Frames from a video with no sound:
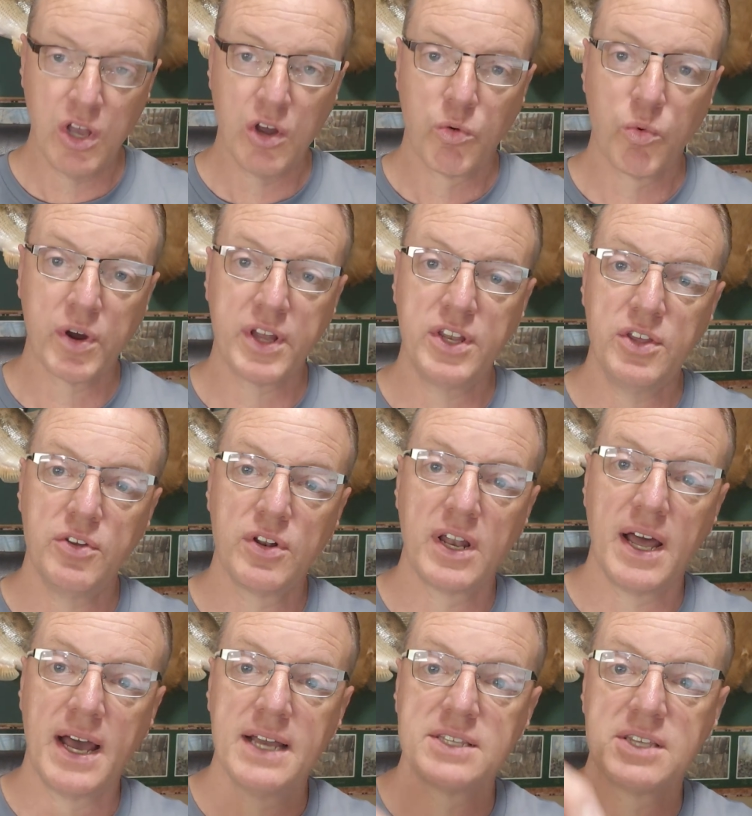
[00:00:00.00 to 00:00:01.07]
we're going to
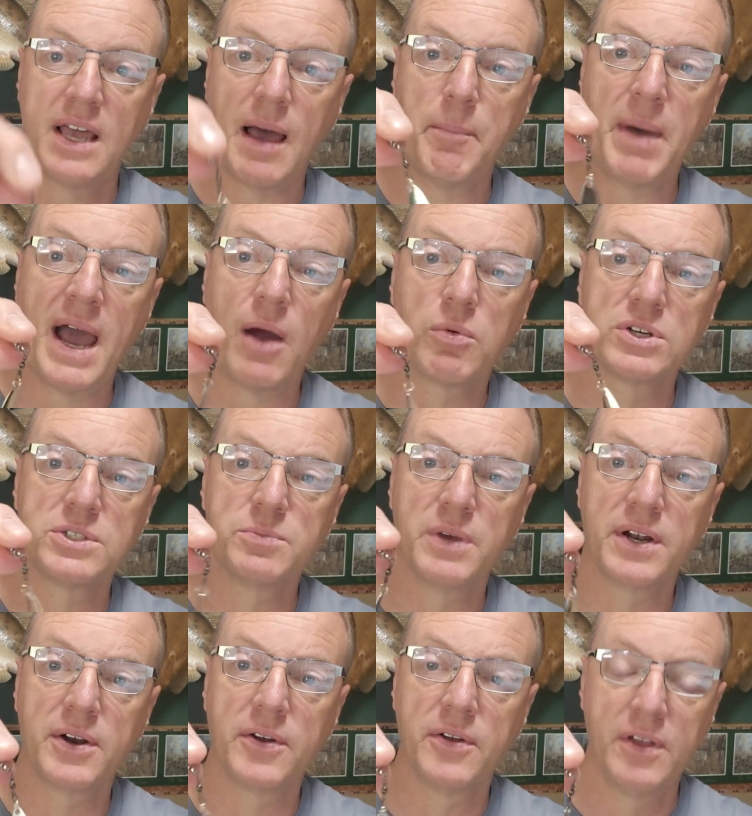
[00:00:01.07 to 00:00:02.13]
utilize a power
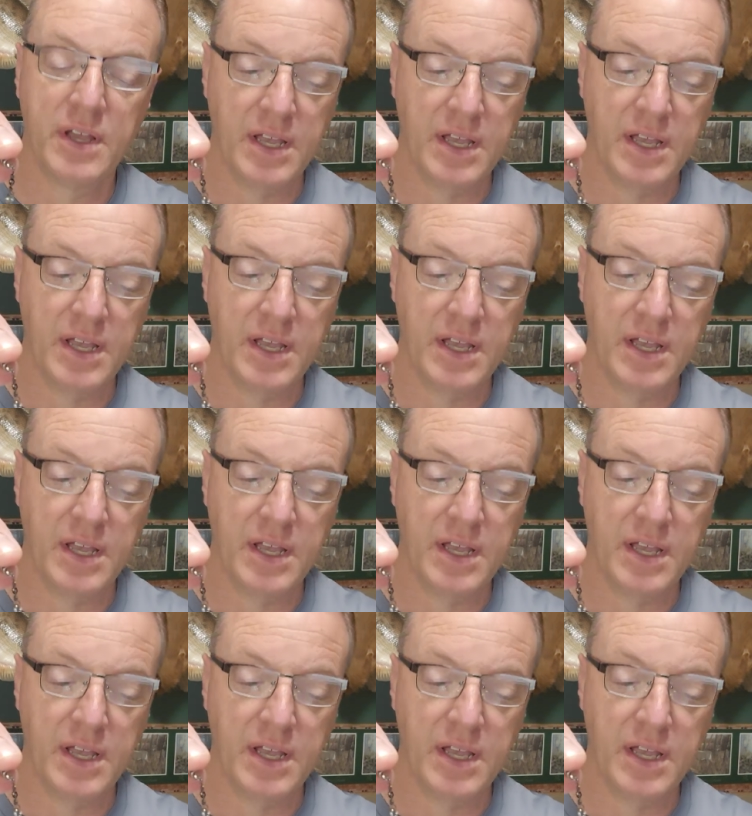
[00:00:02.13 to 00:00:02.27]
spinner.